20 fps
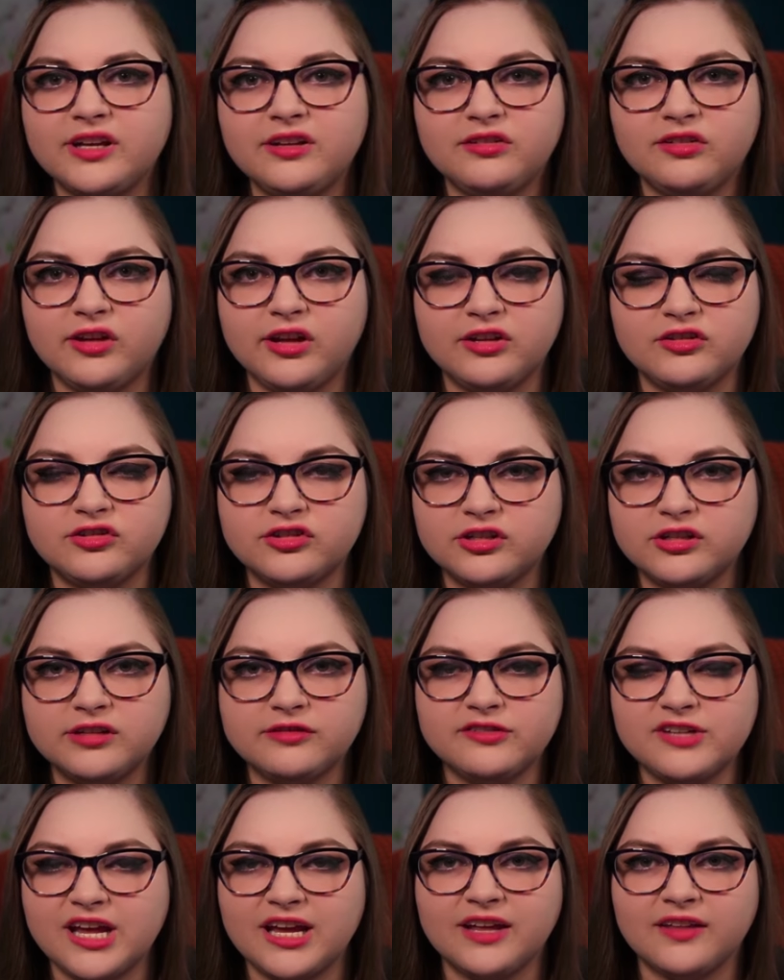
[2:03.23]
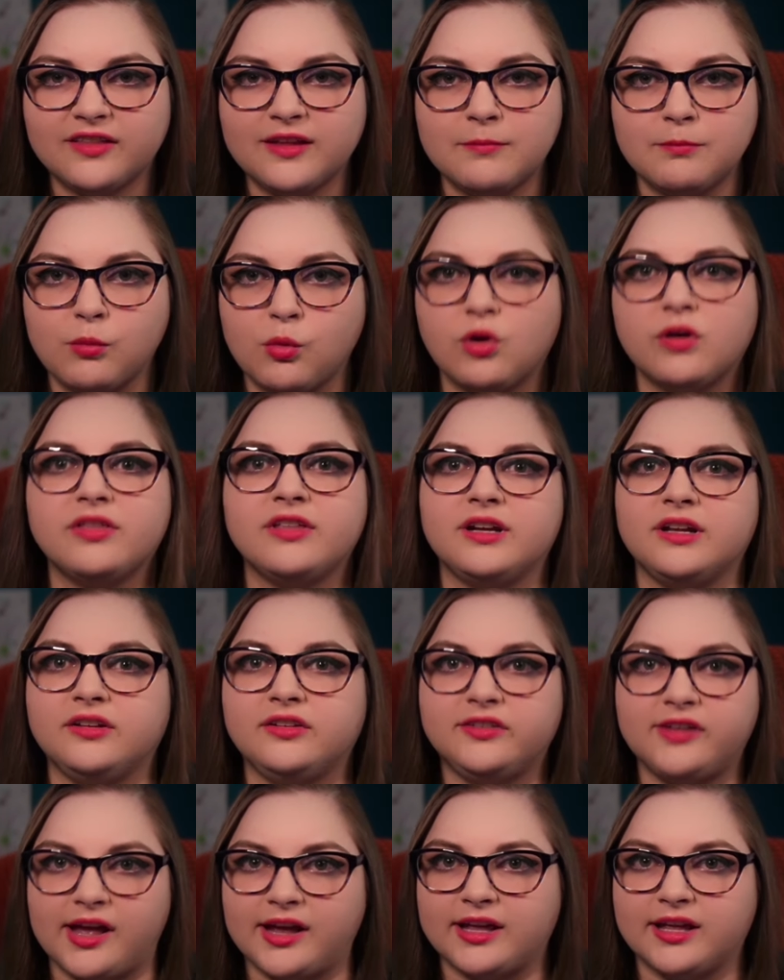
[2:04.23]
it shouldn't have taken them more than a
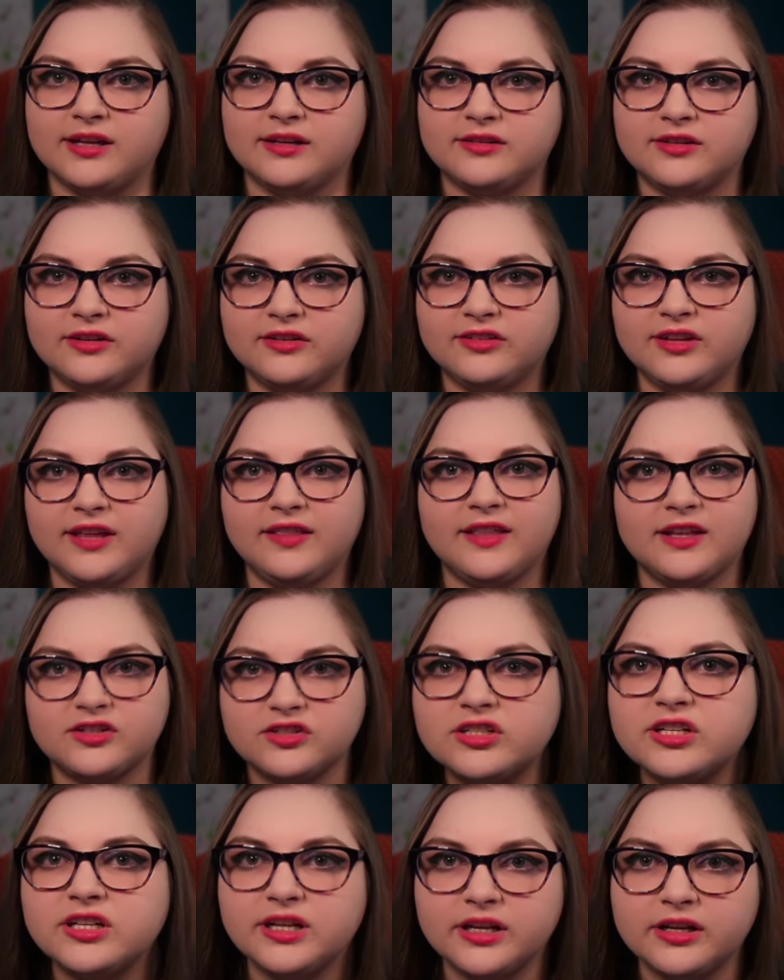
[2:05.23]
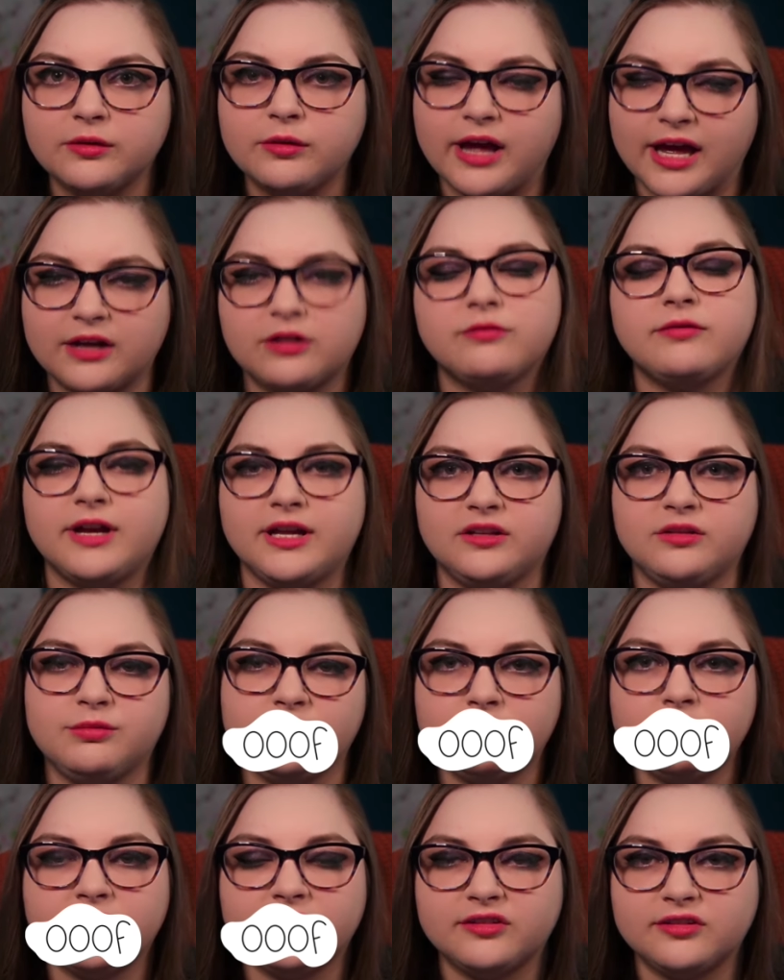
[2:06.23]
second to say that she had a right to
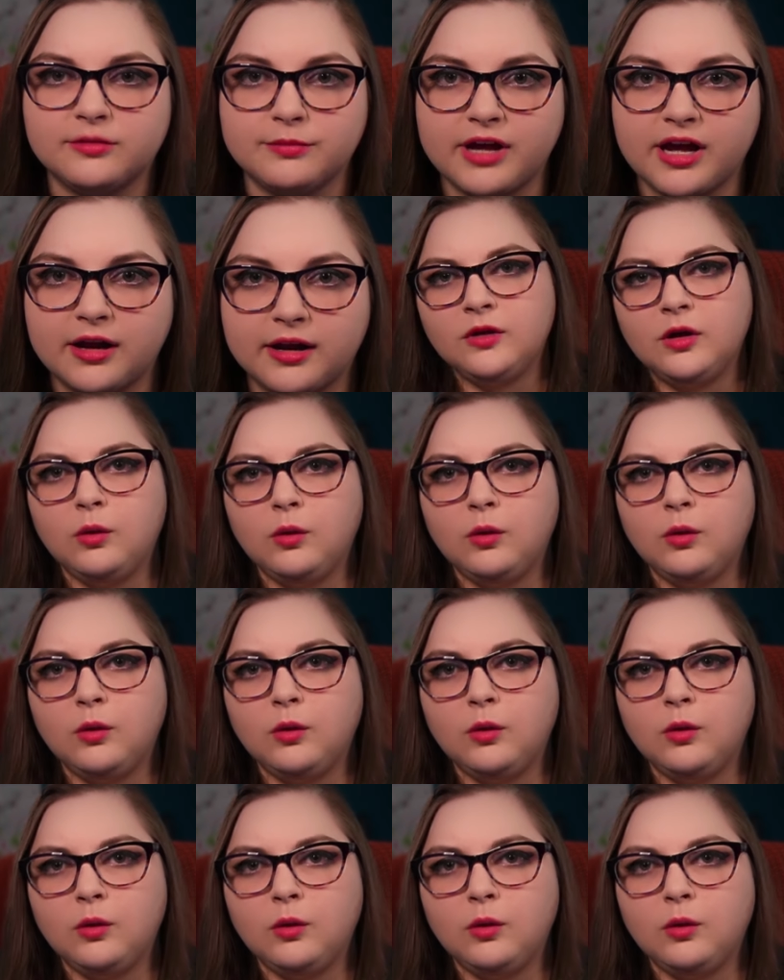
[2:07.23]
be about it.